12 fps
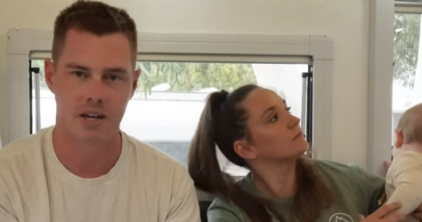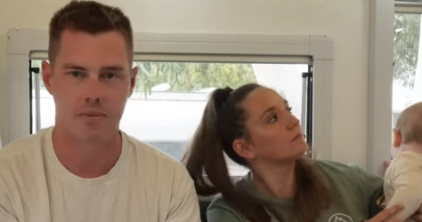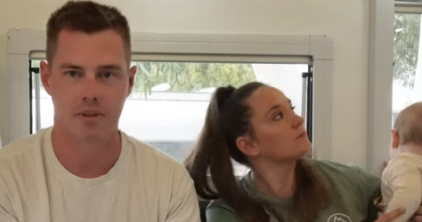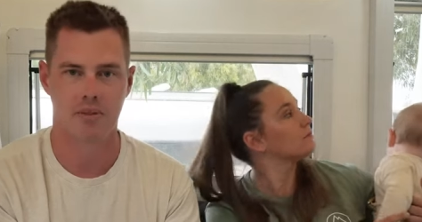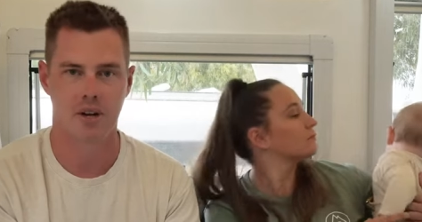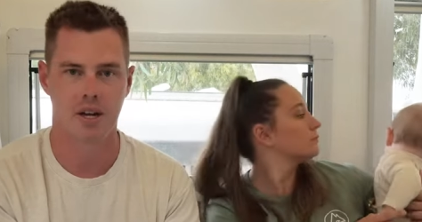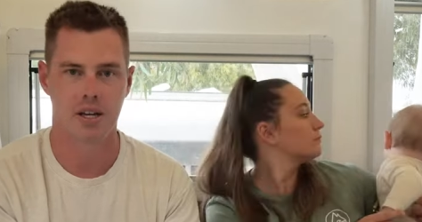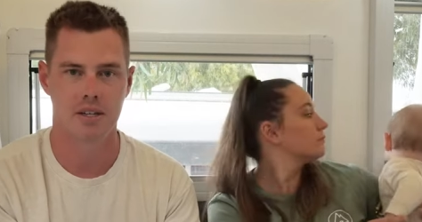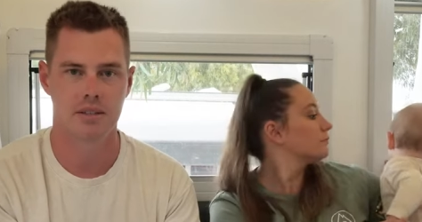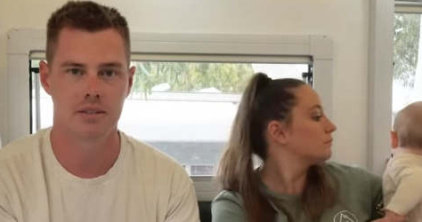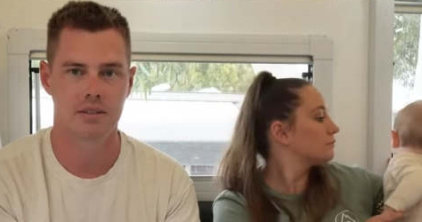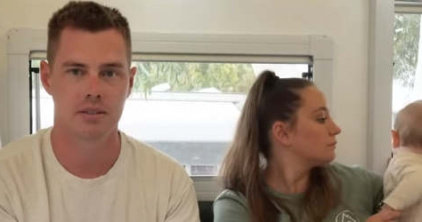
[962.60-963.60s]
Speaker 1: it'd be
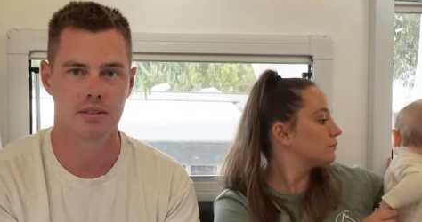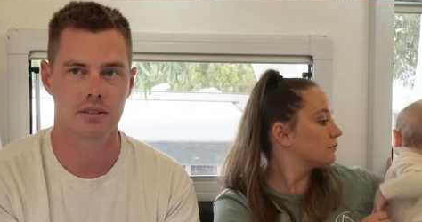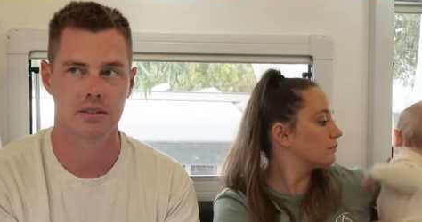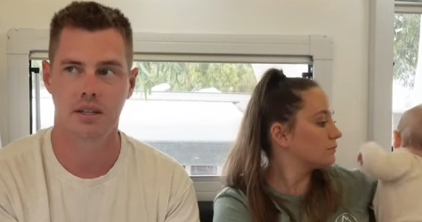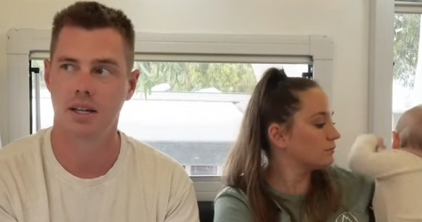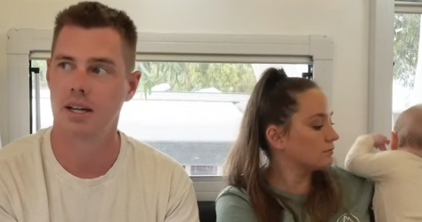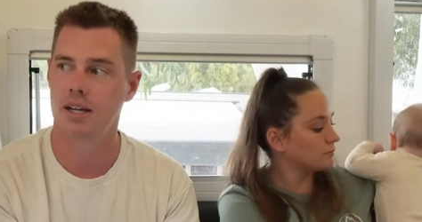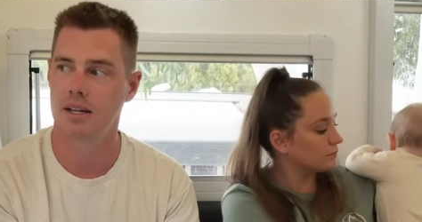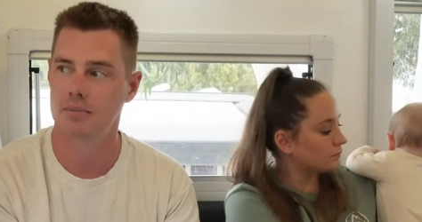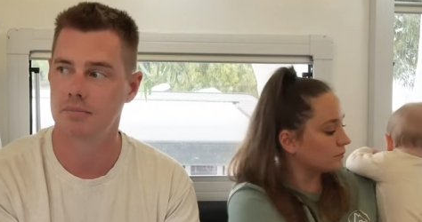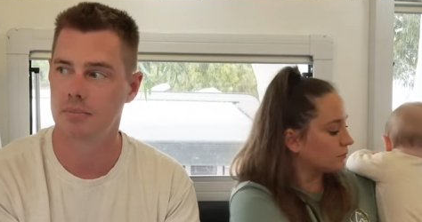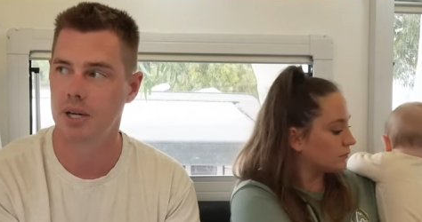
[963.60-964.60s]
fine.
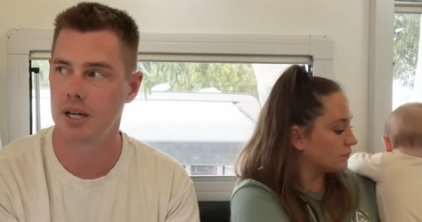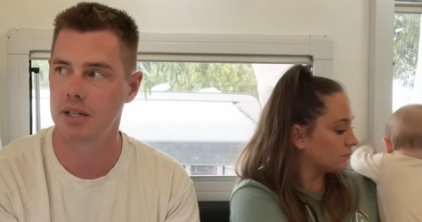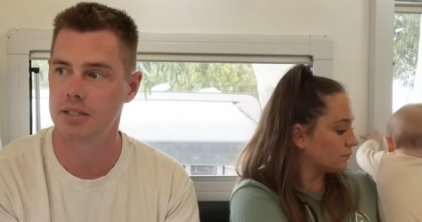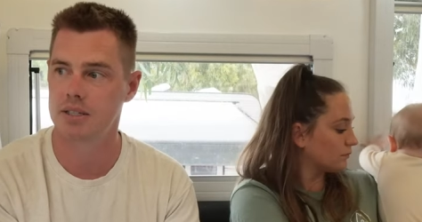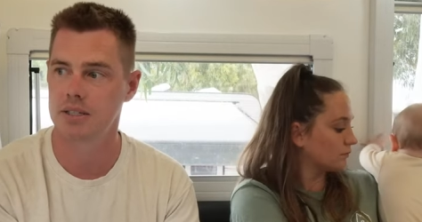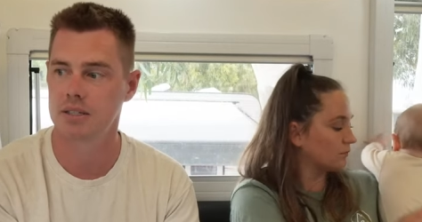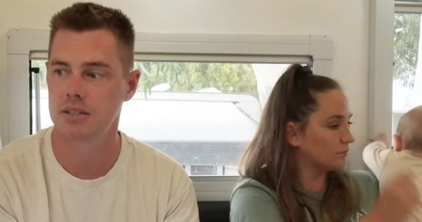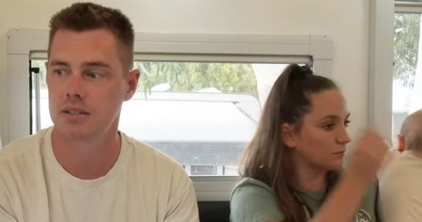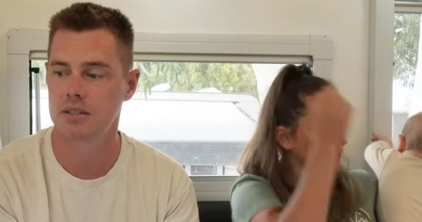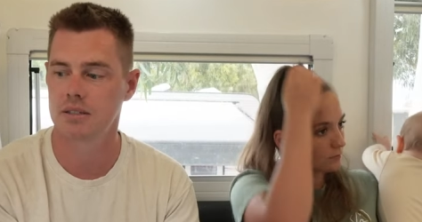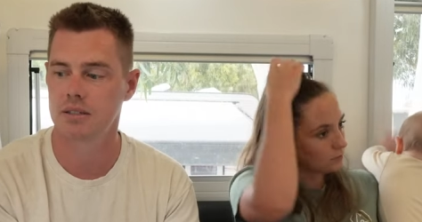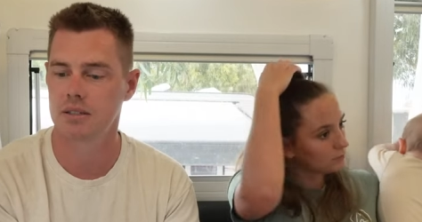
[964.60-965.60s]
Um, but
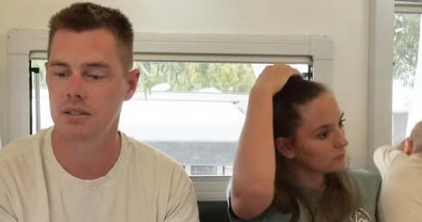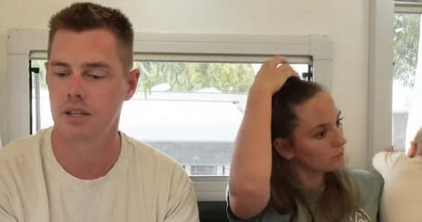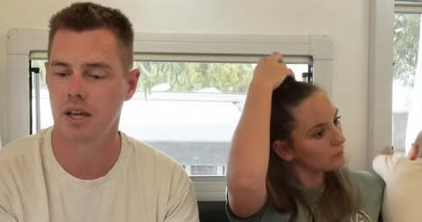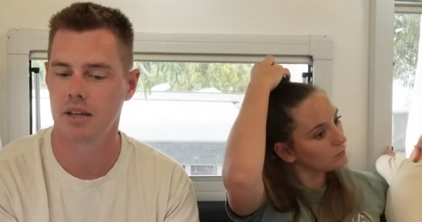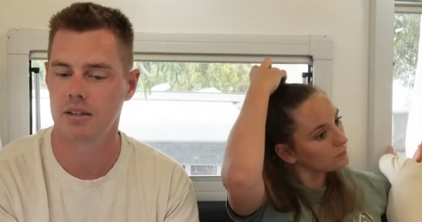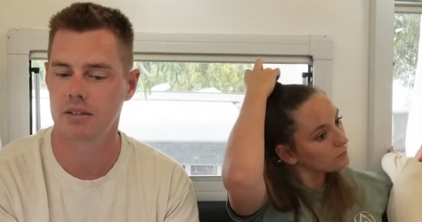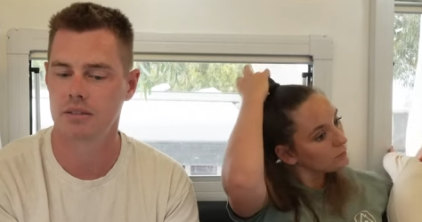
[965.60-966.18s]
yeah,